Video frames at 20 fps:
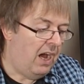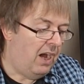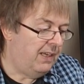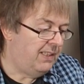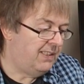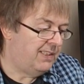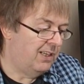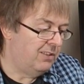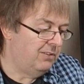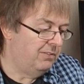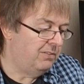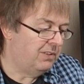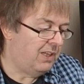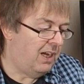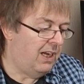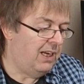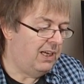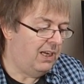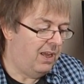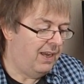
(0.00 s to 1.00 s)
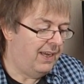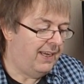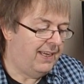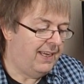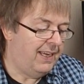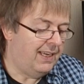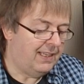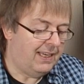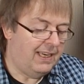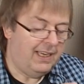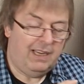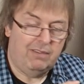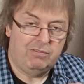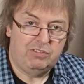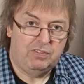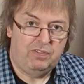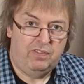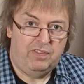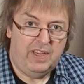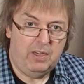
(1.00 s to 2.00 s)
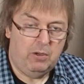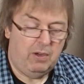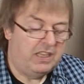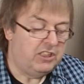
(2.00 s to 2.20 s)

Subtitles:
I don't. I like it. It gives a feel.